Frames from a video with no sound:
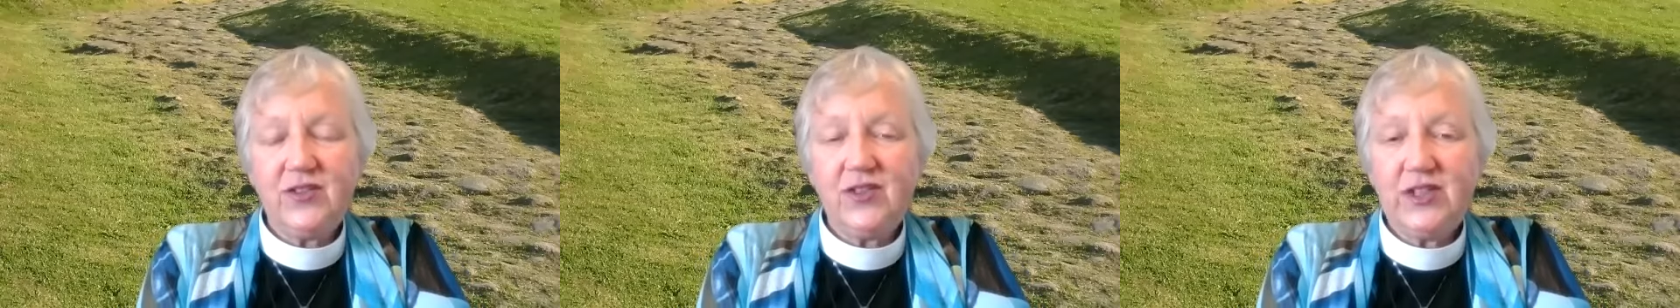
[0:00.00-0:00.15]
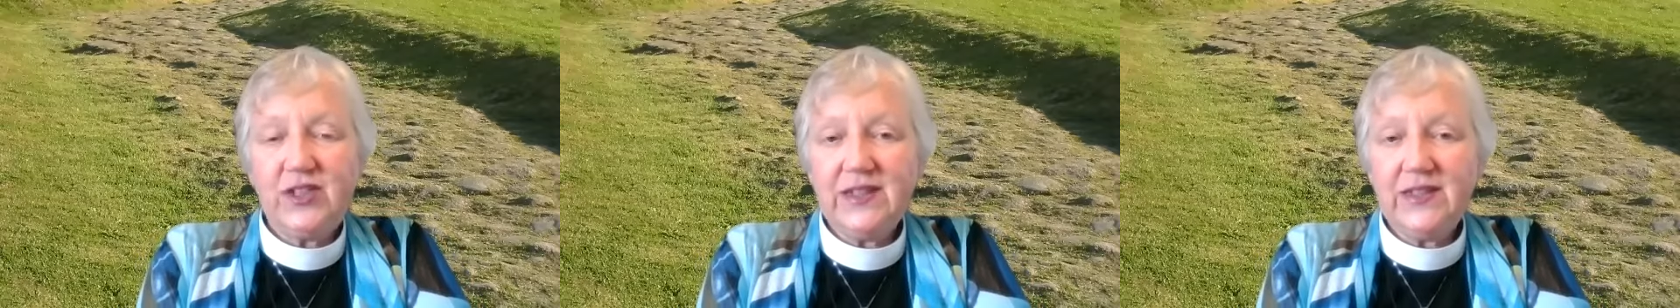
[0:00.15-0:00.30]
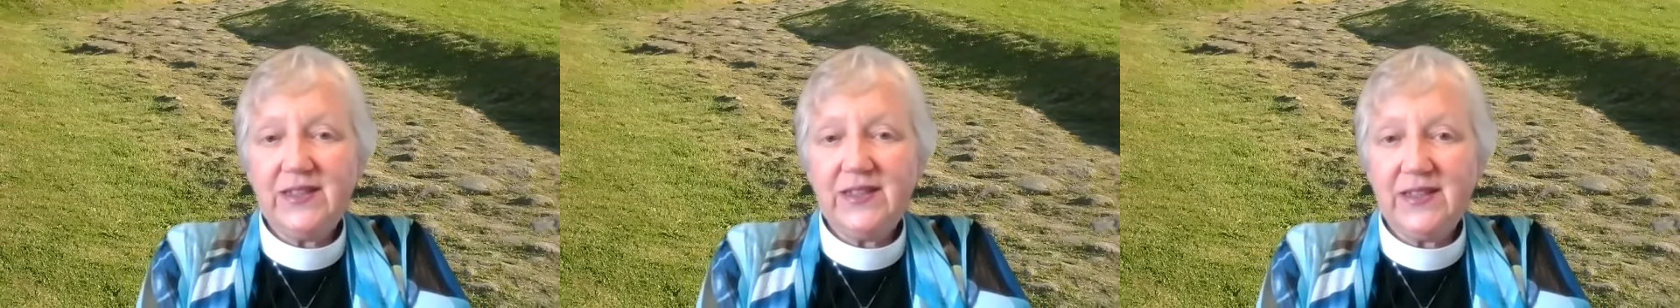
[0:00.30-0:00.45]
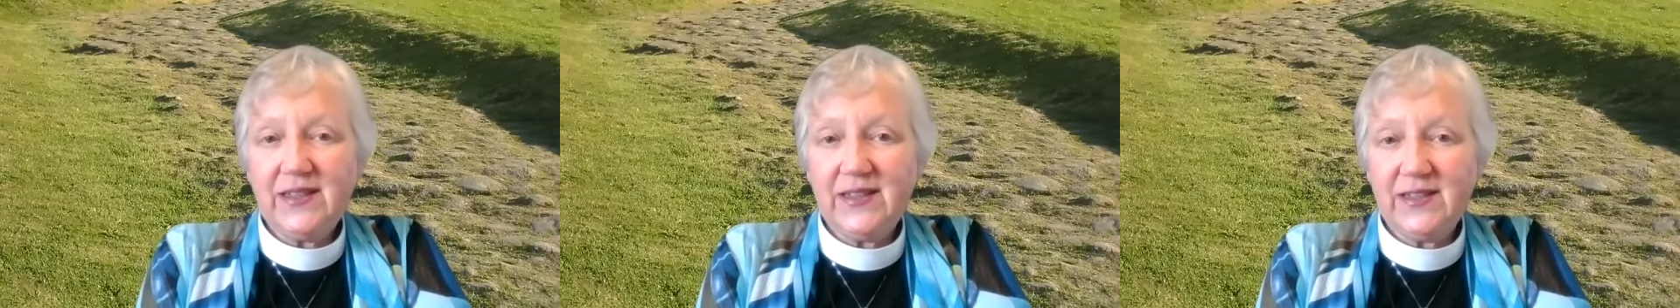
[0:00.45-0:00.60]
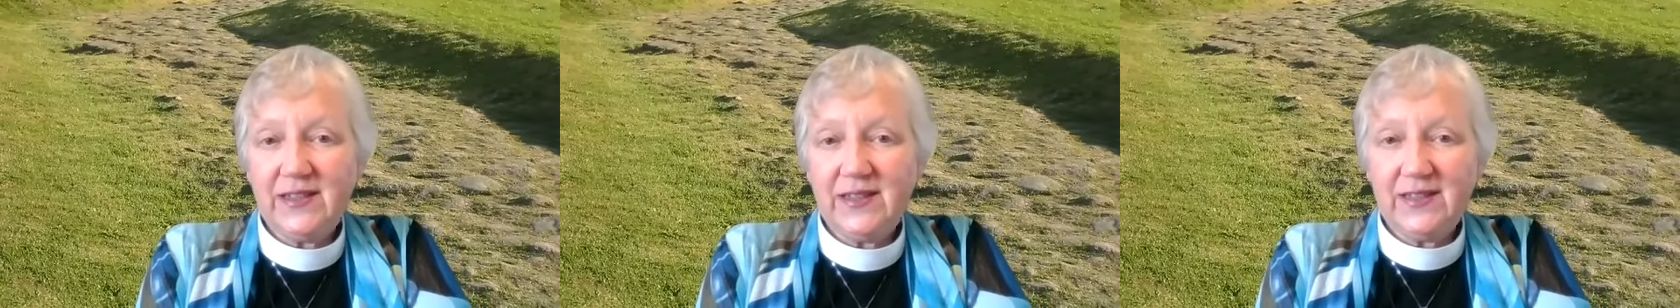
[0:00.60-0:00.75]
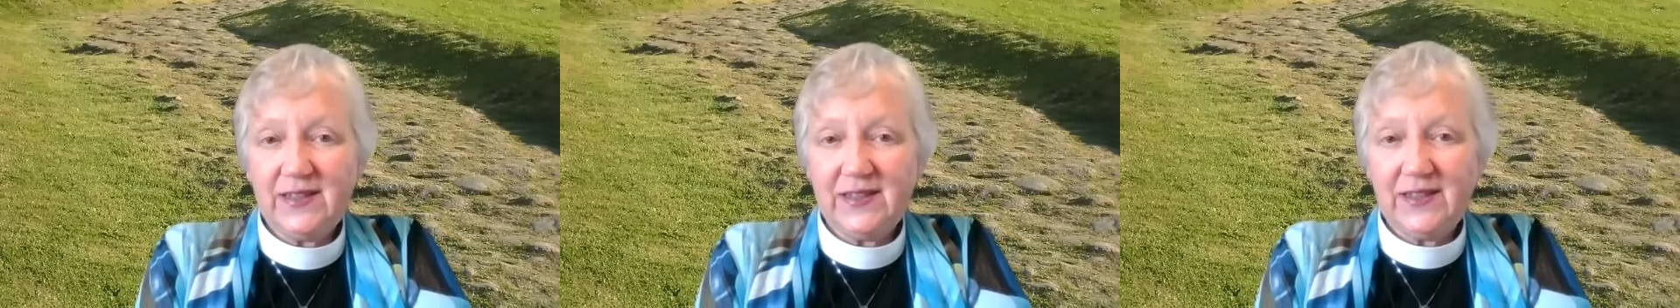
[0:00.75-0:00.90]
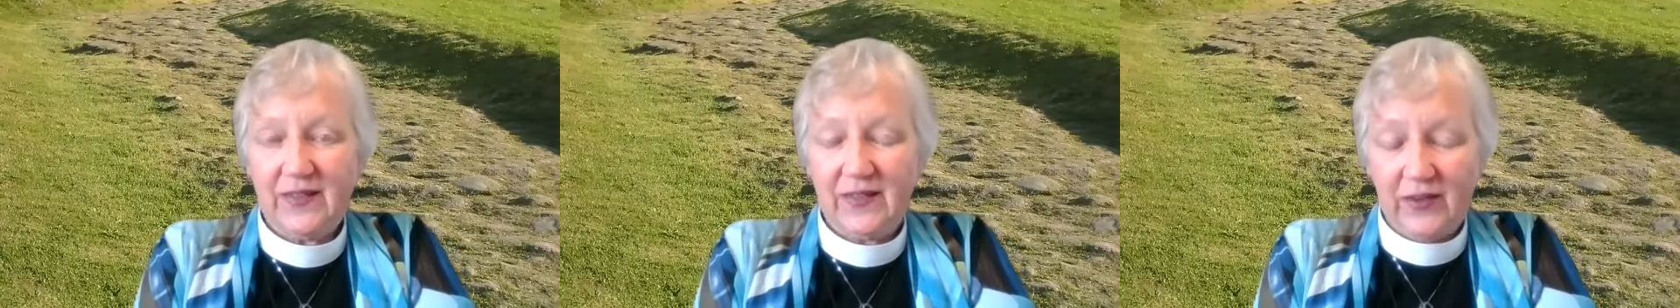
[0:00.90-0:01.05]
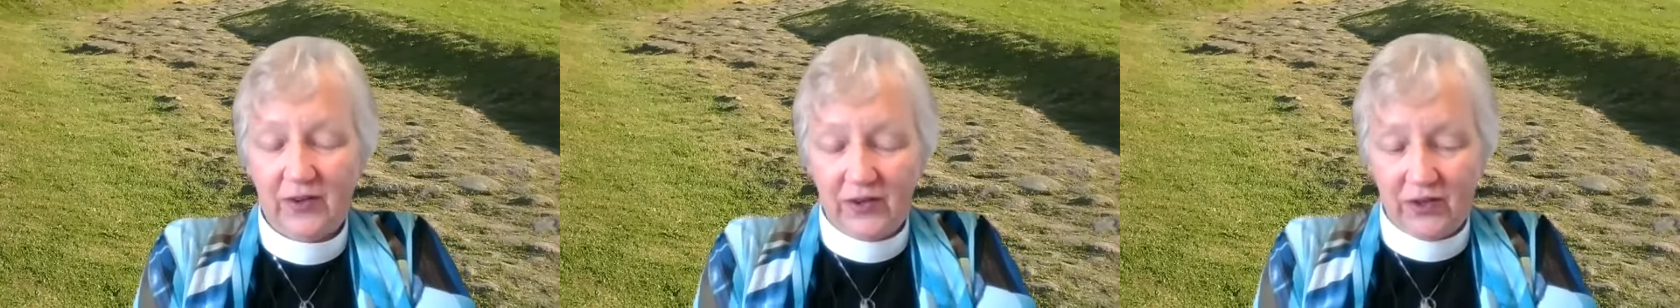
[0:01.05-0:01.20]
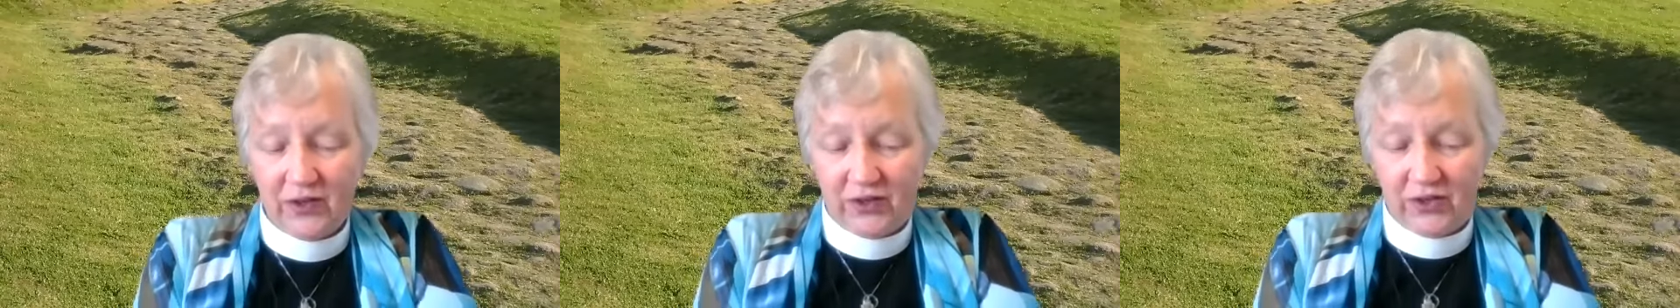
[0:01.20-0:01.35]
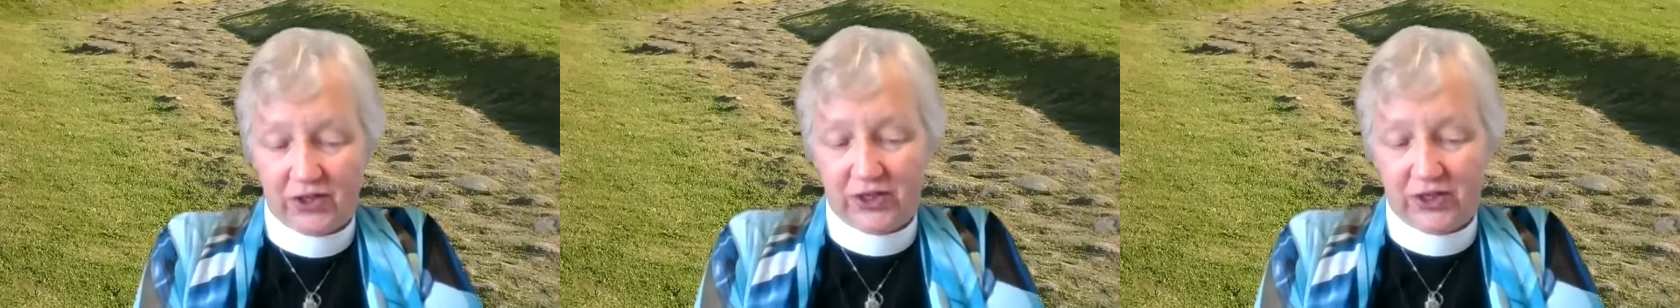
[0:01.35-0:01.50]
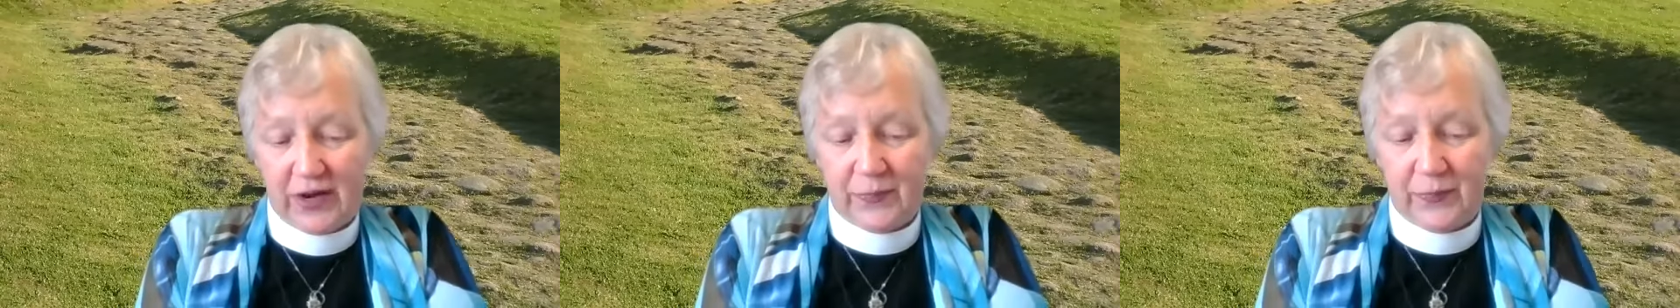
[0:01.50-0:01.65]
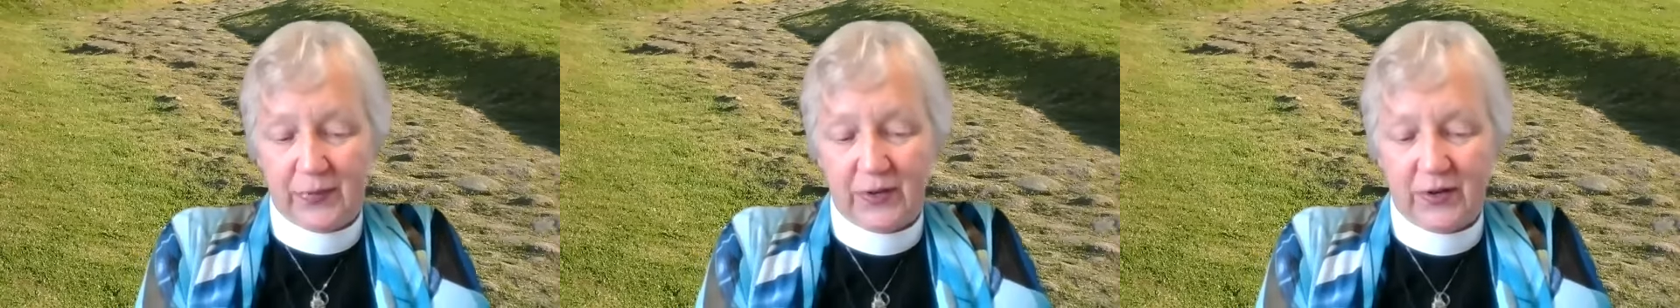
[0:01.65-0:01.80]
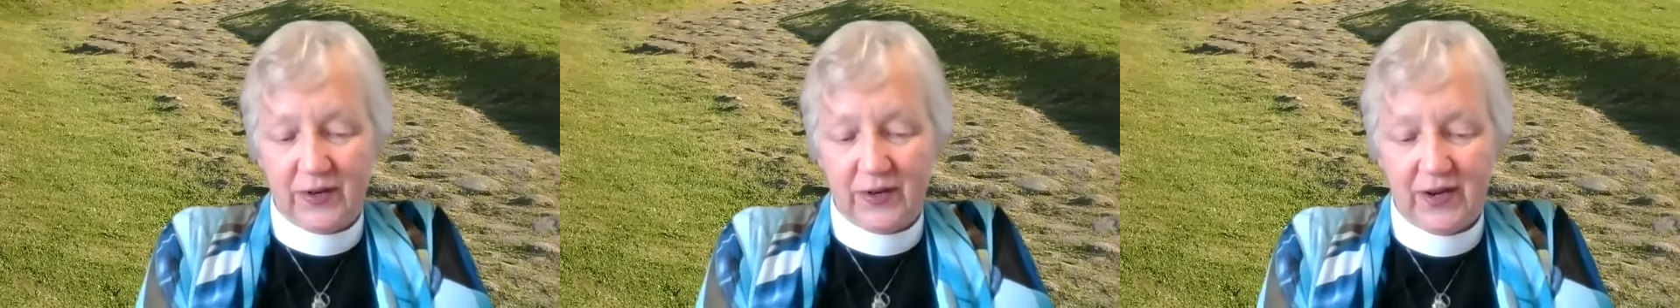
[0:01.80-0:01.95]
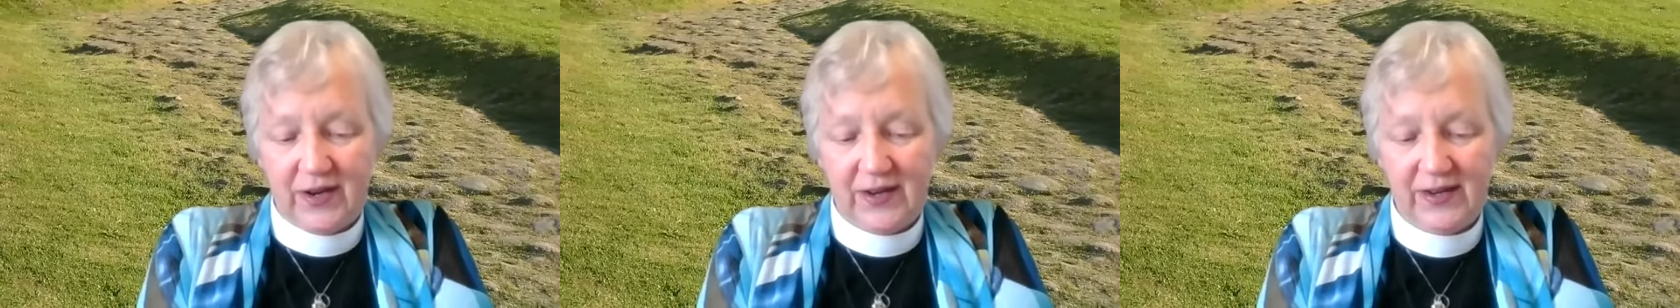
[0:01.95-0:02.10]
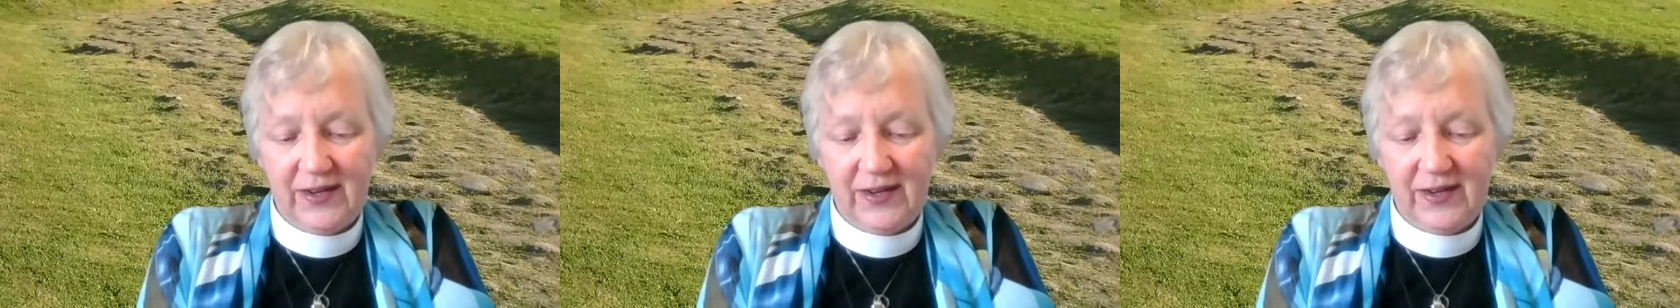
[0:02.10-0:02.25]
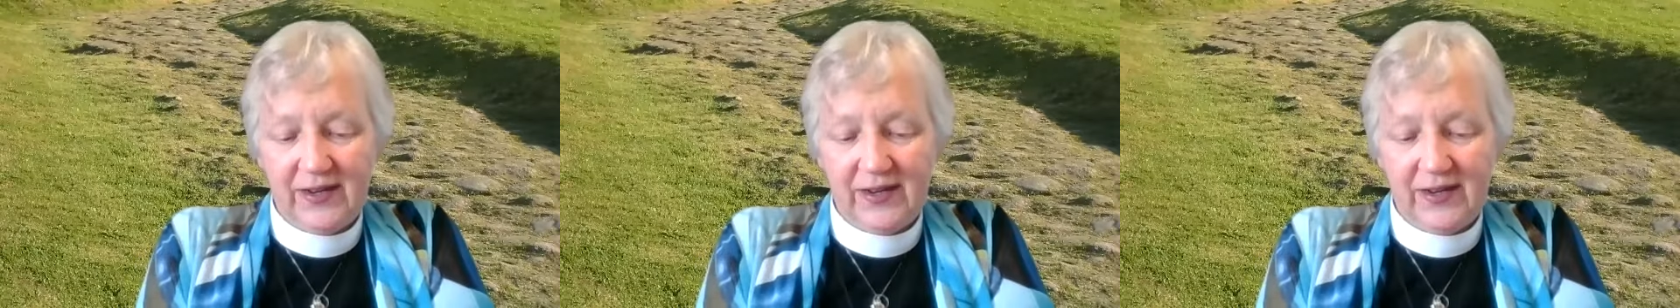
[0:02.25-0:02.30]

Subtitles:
Jesus, the Good Shepherd,